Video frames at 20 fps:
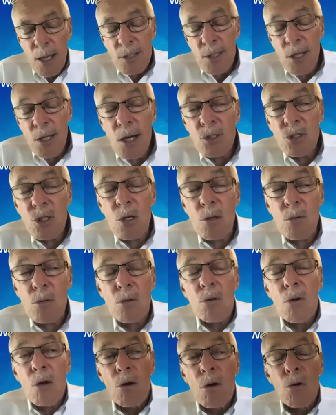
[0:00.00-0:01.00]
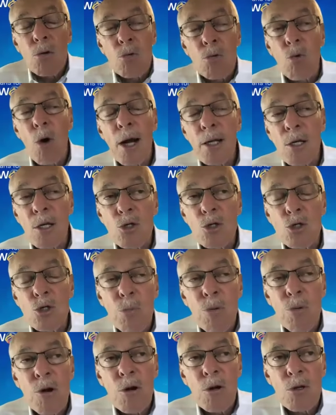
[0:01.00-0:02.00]
And I think writing
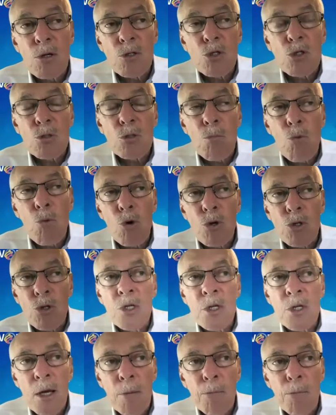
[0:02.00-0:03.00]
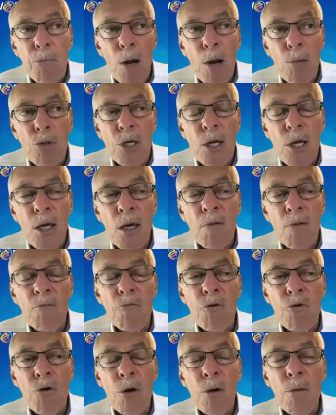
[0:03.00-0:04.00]
experience, more than that, probably came
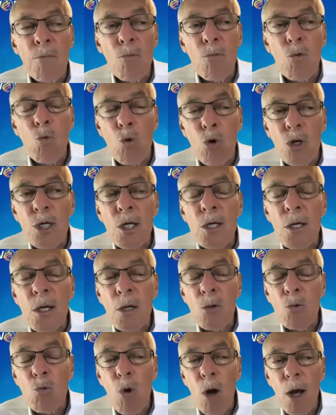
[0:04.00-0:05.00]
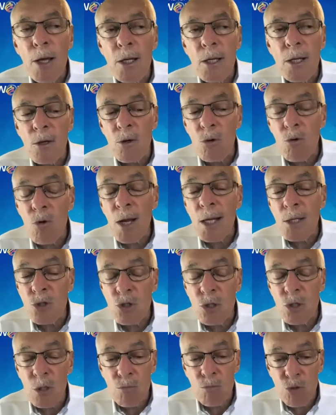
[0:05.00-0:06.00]
from working on writing
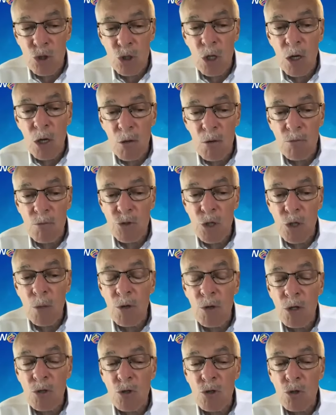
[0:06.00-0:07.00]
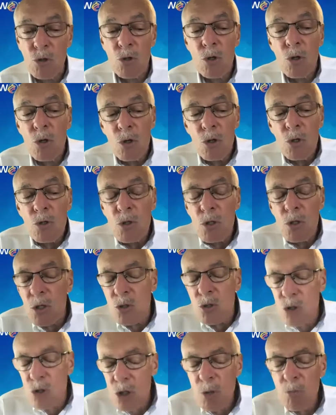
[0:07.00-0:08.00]
grants themselves. I mean, you're in a
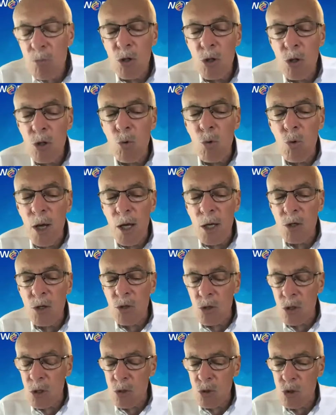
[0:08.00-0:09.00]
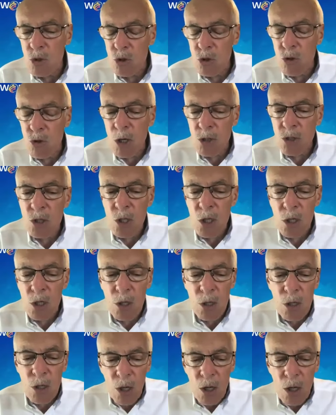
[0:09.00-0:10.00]
similar way, you're
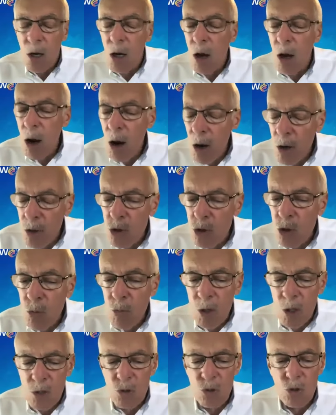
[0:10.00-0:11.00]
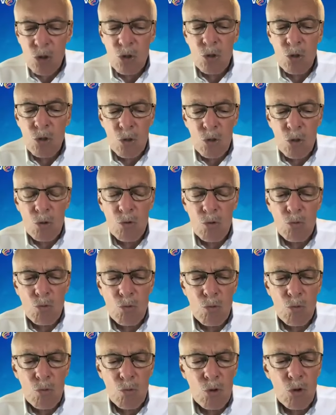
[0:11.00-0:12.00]
constructing arguments, you're
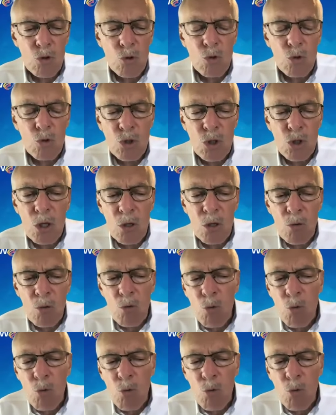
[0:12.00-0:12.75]
using